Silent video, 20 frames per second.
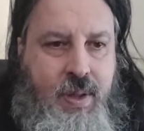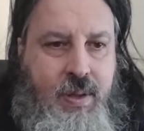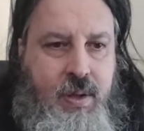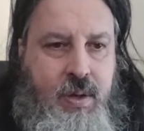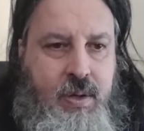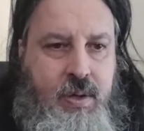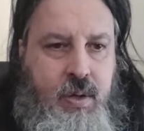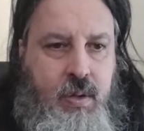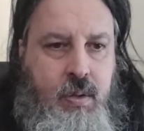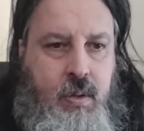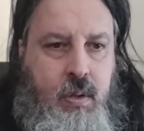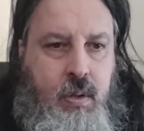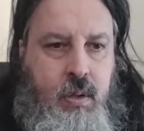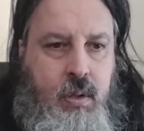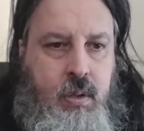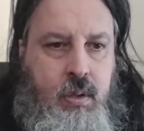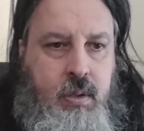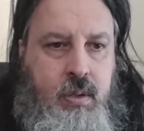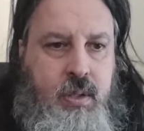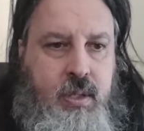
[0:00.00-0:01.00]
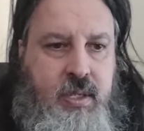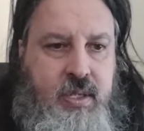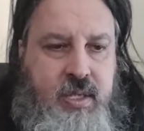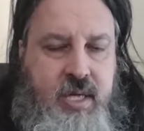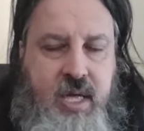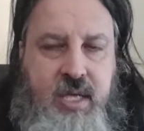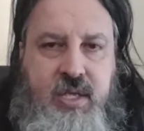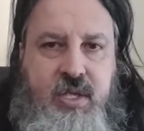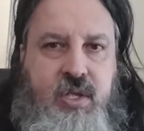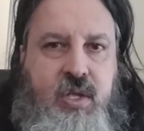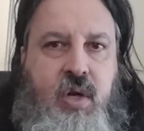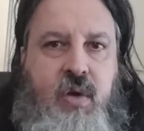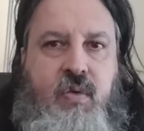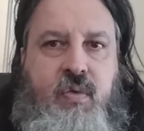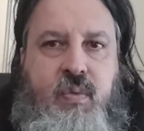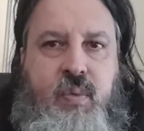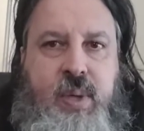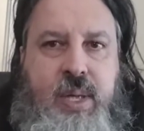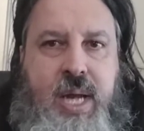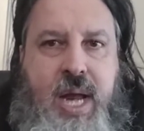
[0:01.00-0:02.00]
your sense
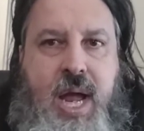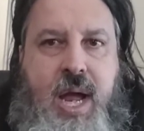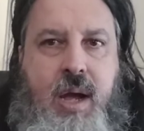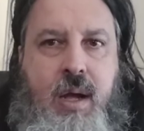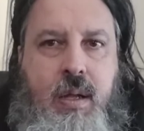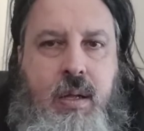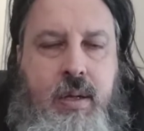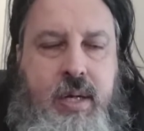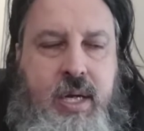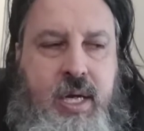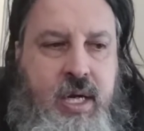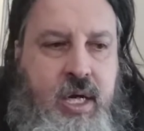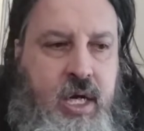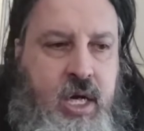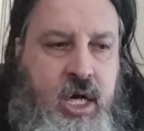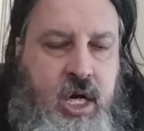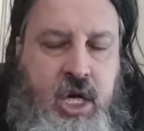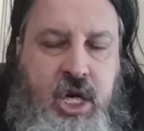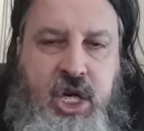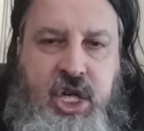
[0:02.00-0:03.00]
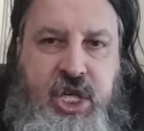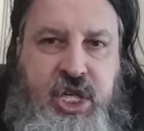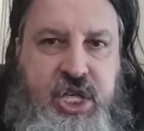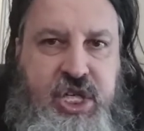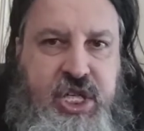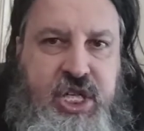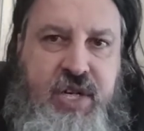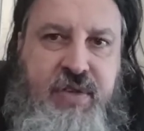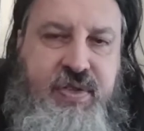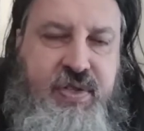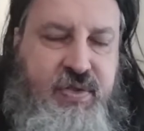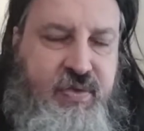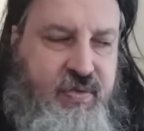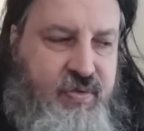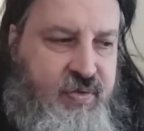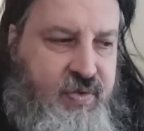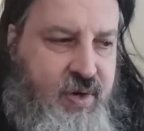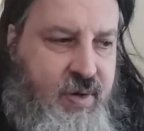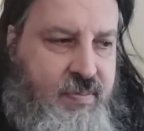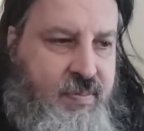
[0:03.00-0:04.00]
of reality shifts
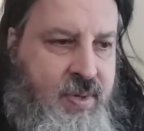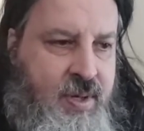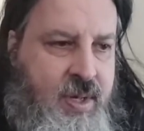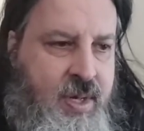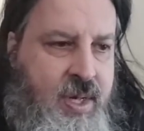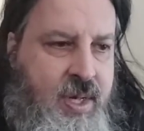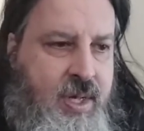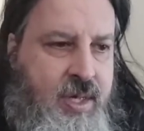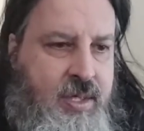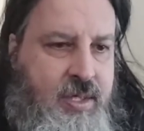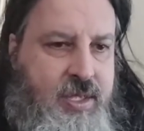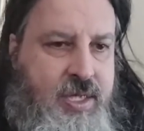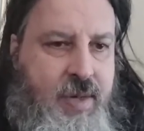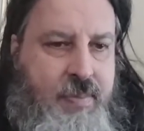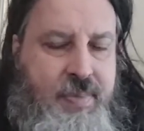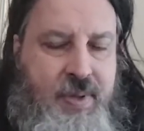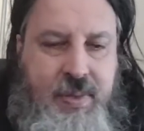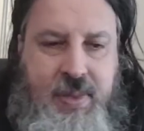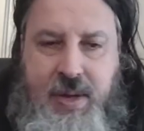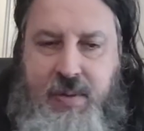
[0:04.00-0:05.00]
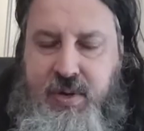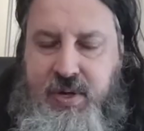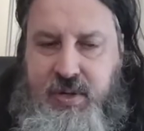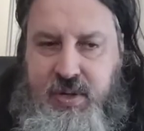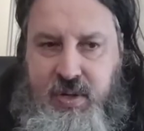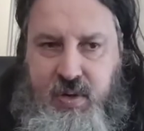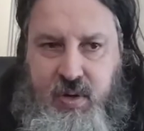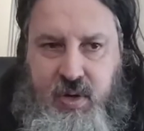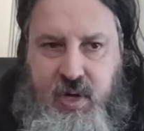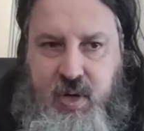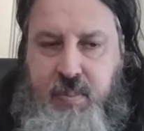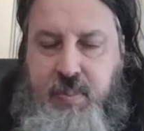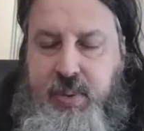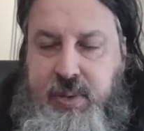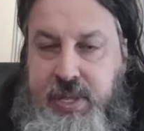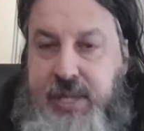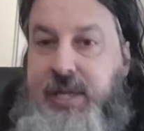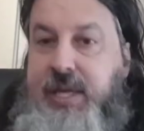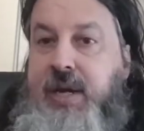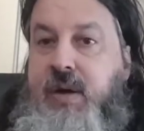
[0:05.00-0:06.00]
from something that you're
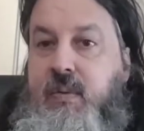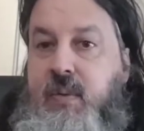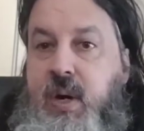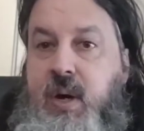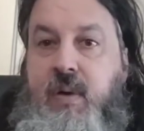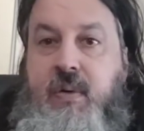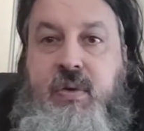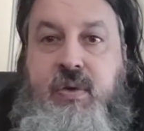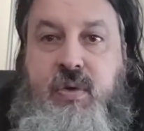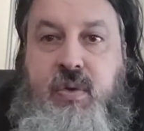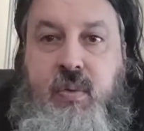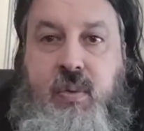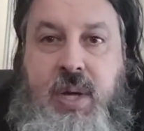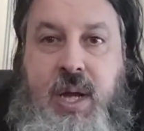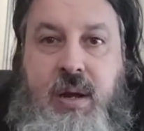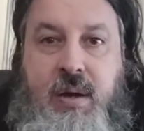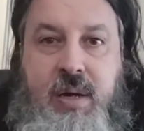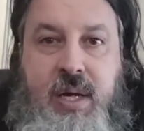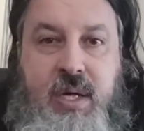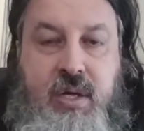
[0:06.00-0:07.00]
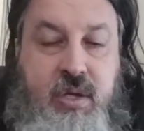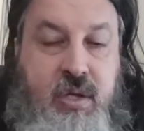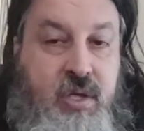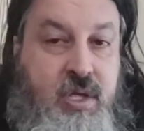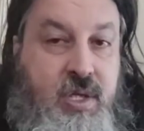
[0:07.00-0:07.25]
completely aware of your surroundings to